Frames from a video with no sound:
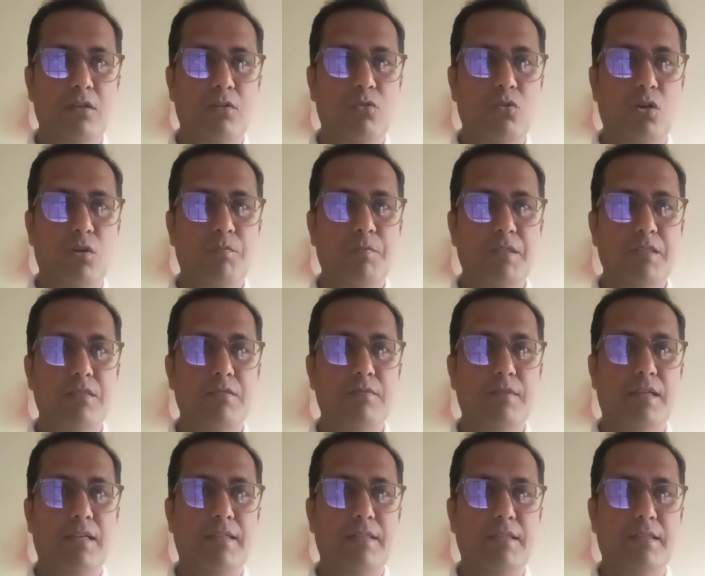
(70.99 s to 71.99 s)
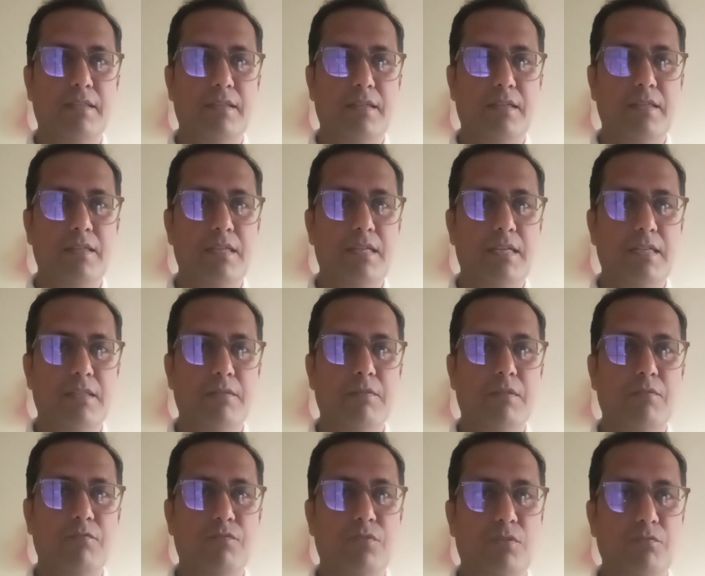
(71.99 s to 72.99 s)
corpus even I can create
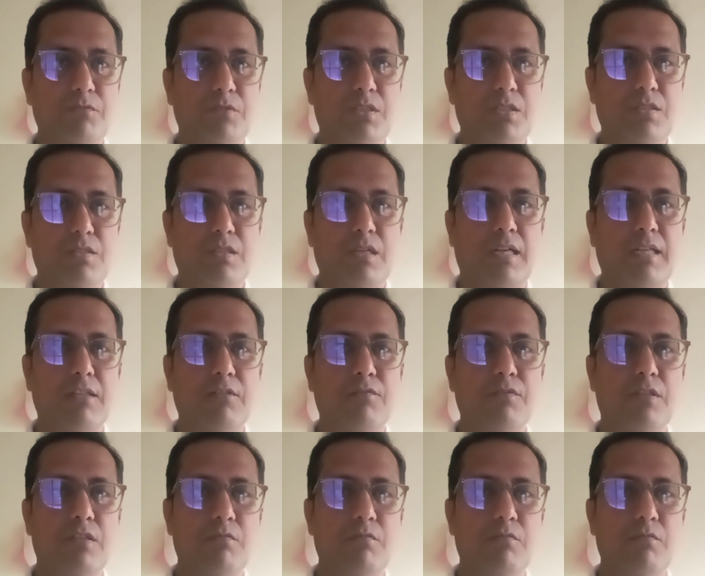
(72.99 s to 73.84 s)
even from this kind of